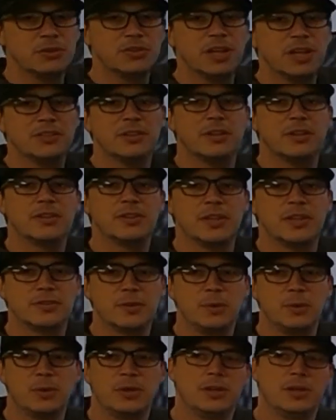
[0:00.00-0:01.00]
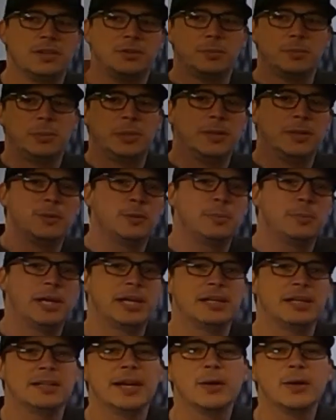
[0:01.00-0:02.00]
there's lots of other things going on. There's a playroom
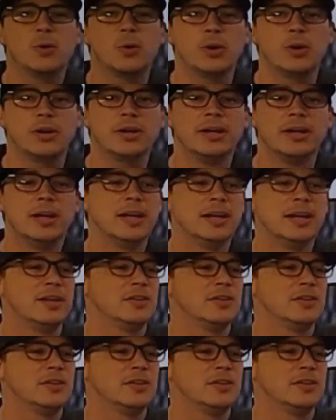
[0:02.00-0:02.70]
back in that corner.